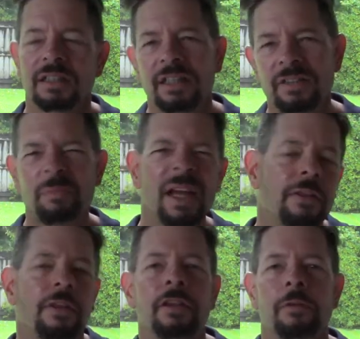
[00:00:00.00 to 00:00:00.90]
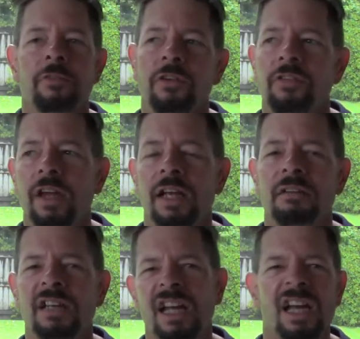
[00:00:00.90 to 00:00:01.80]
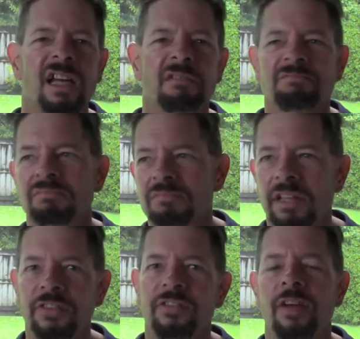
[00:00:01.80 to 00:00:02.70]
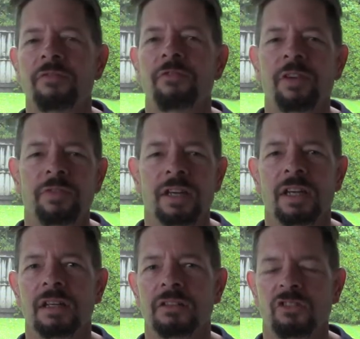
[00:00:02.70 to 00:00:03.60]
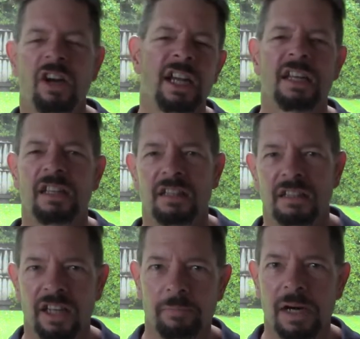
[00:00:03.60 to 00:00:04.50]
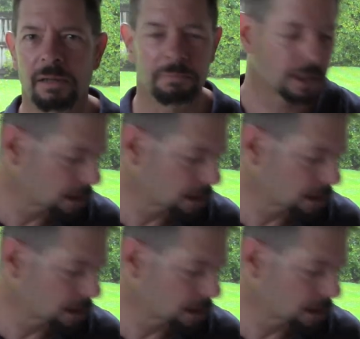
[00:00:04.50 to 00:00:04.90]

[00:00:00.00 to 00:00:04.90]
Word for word: It's better than them just saying, ah, it's 7.50, drink it, you bum.